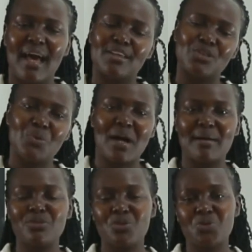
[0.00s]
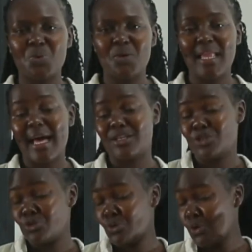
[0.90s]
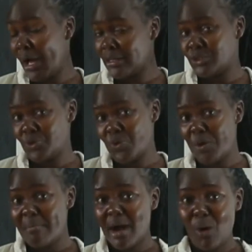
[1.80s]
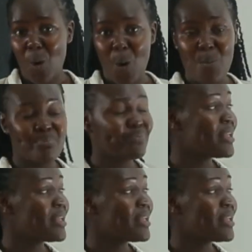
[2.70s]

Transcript: as you come to school and as you go back home.